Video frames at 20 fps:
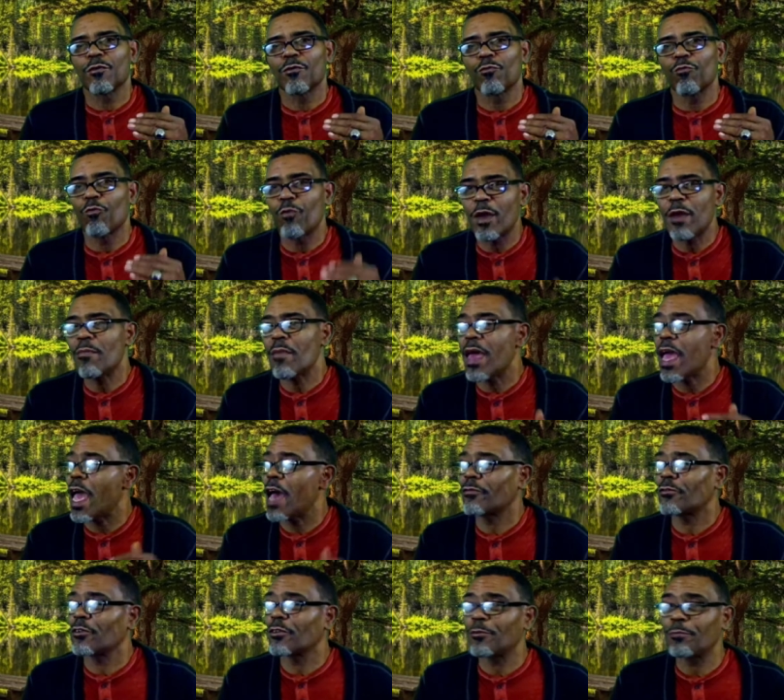we may
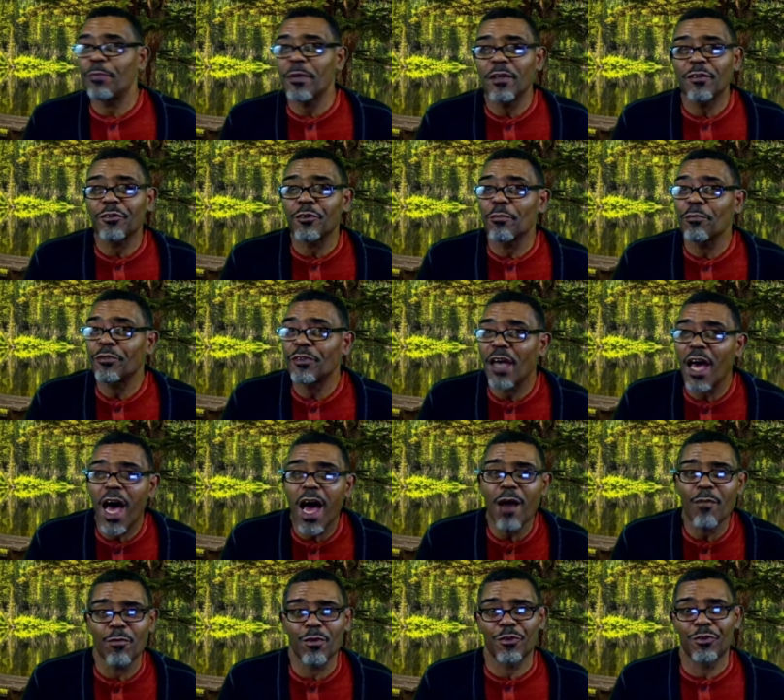have to spend some
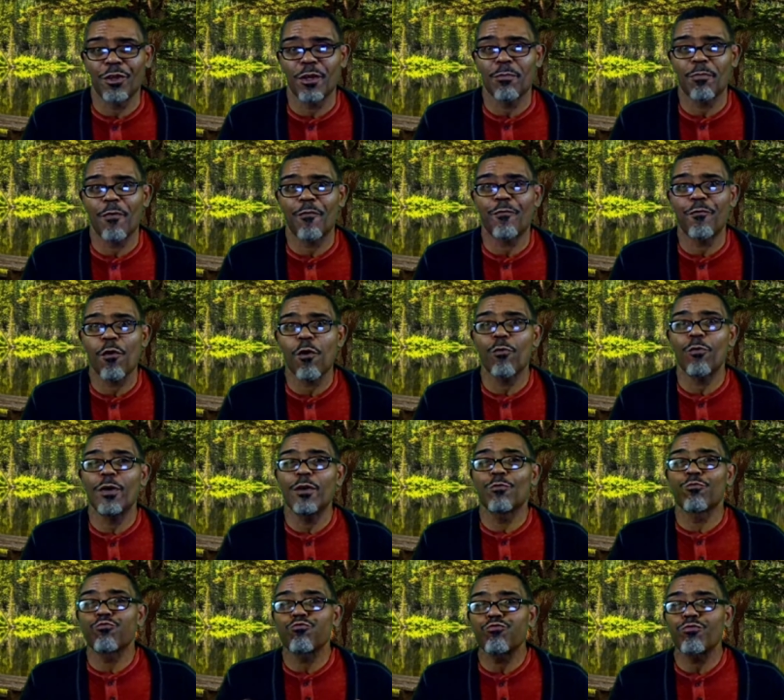time with them before we
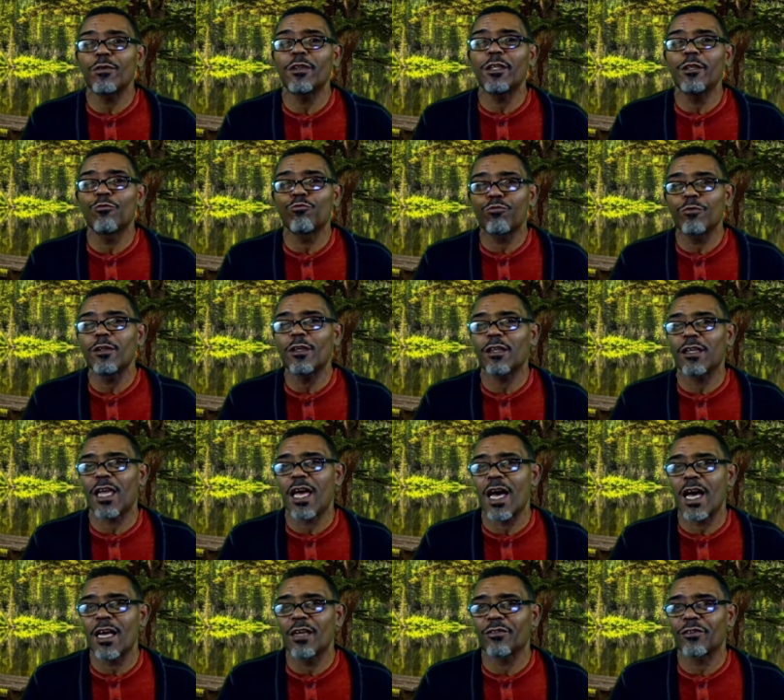really
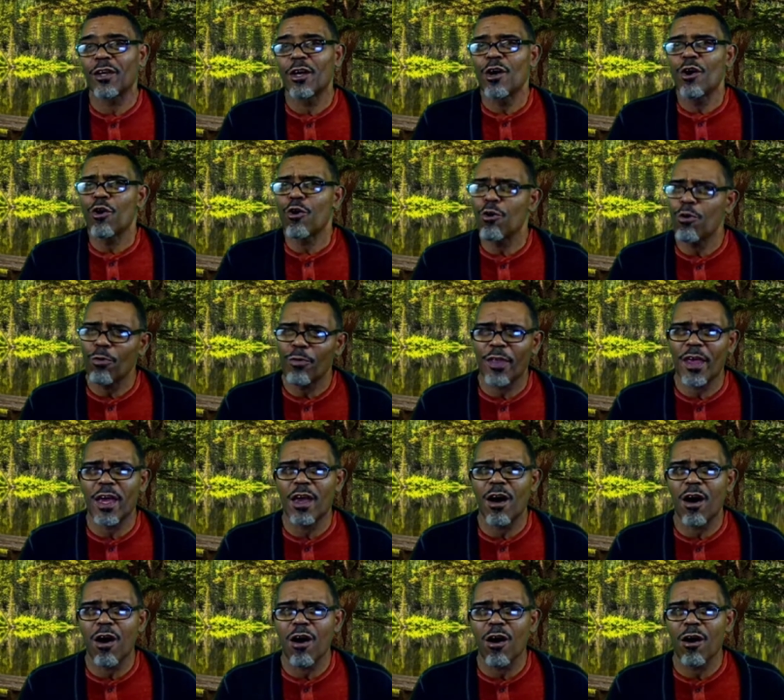realize who they
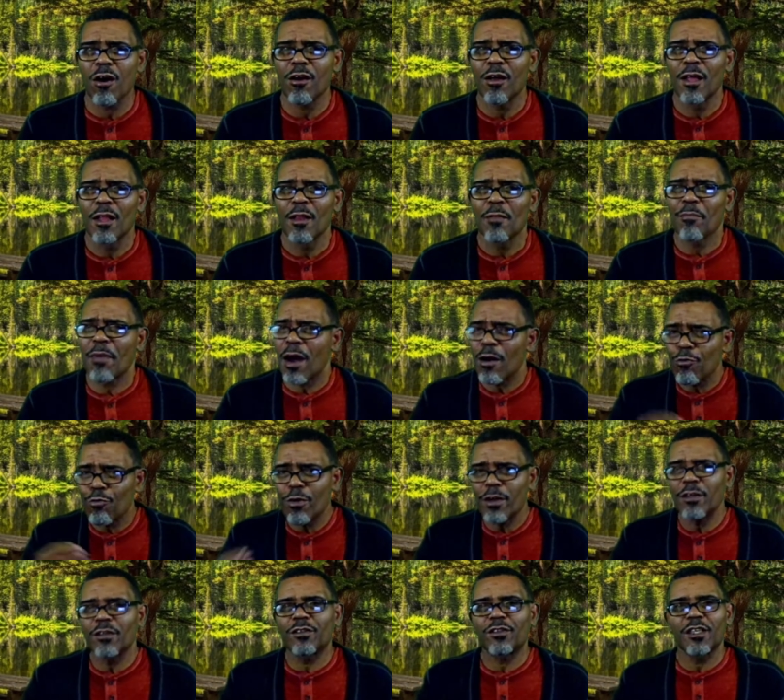are by
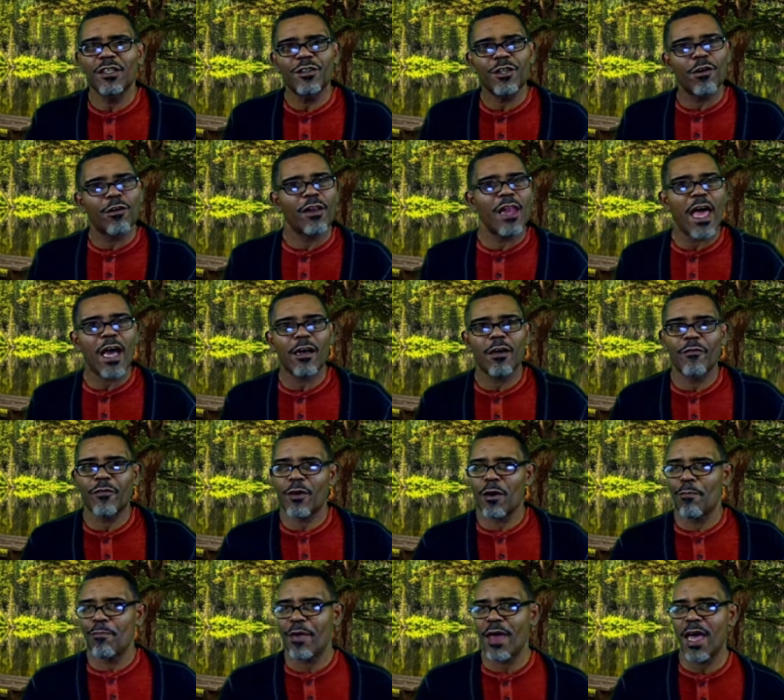witnessing their lack of
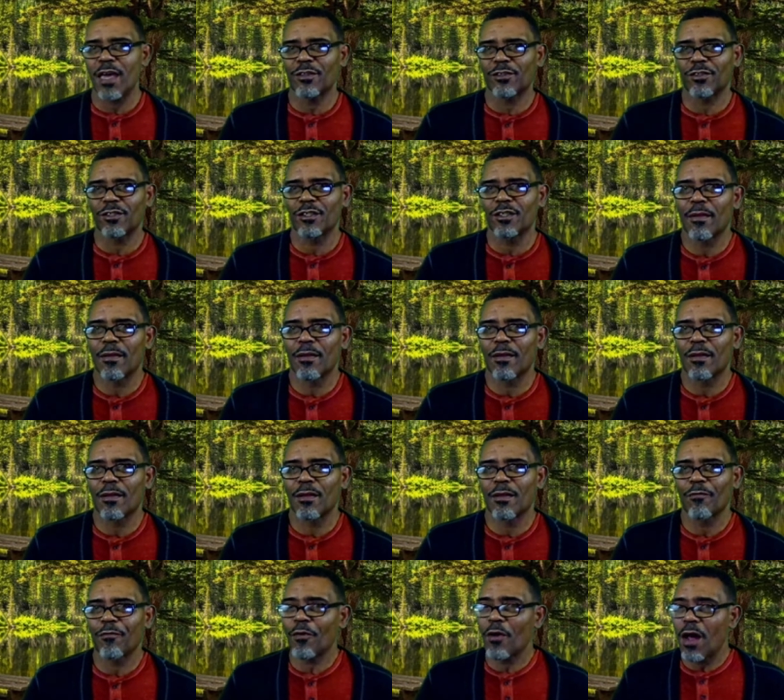compassion
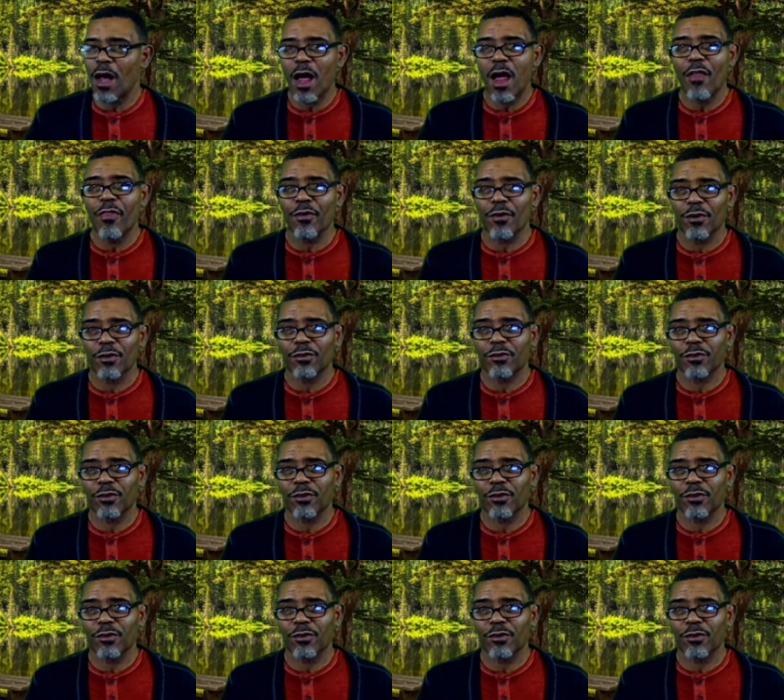for others.